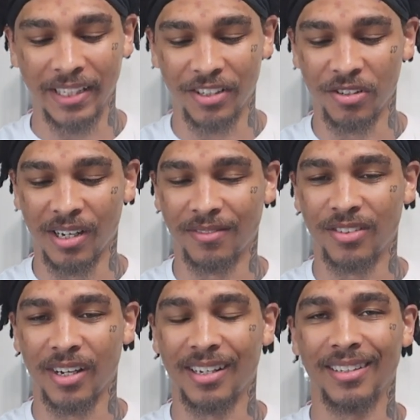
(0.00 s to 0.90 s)
You don't have to
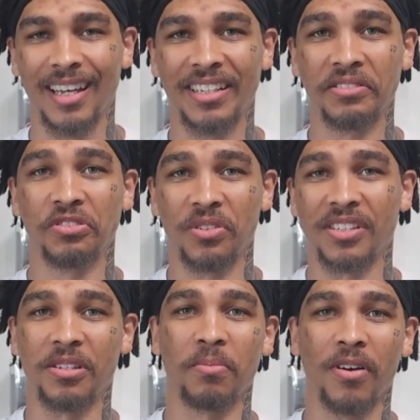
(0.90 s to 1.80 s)
try to like
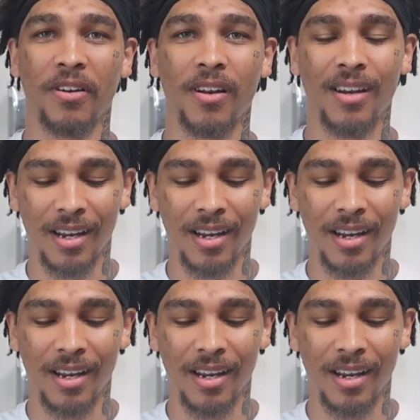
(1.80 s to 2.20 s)
dress the part.